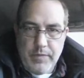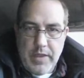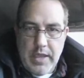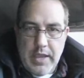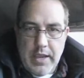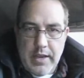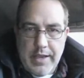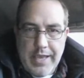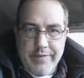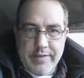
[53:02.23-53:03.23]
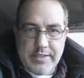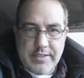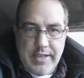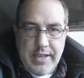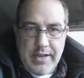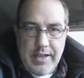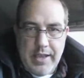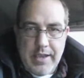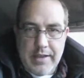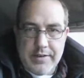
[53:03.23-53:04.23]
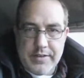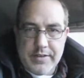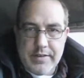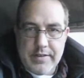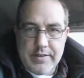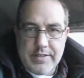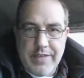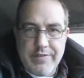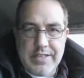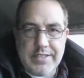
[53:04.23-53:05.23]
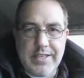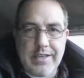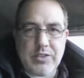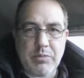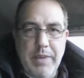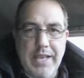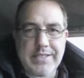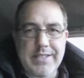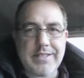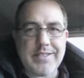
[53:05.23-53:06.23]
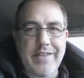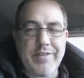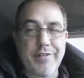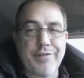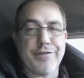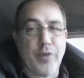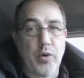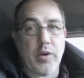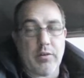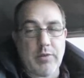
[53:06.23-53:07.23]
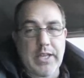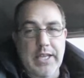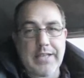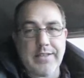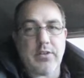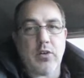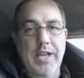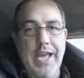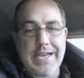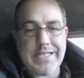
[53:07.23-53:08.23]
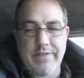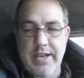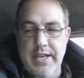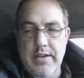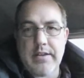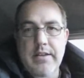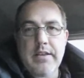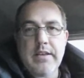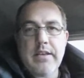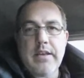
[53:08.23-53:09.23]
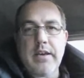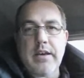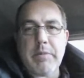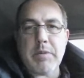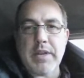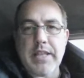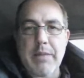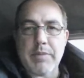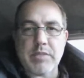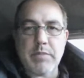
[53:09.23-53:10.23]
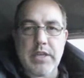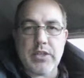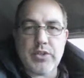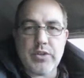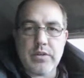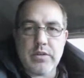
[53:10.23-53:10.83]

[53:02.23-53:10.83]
and I have it set at 76. So basically, it's 74, really, because it's already activating. I'm going to bring that up a smidge.